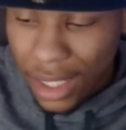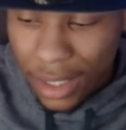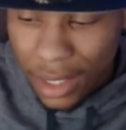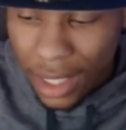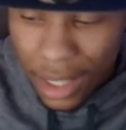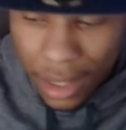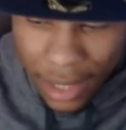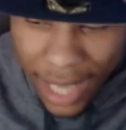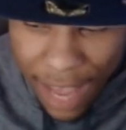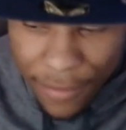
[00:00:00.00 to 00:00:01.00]
the, the
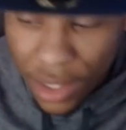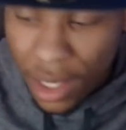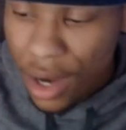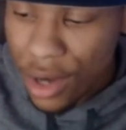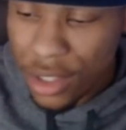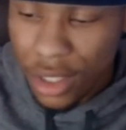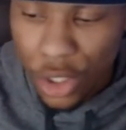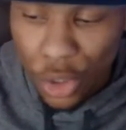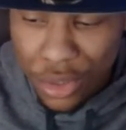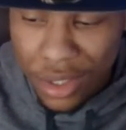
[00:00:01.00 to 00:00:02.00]
Cavaliers, the
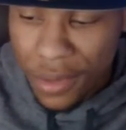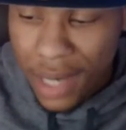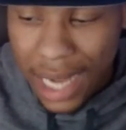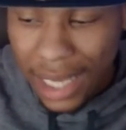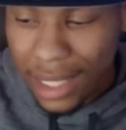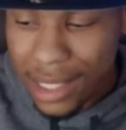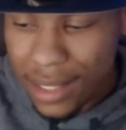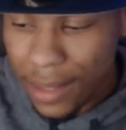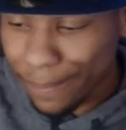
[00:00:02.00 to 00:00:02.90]
Houston Rockets.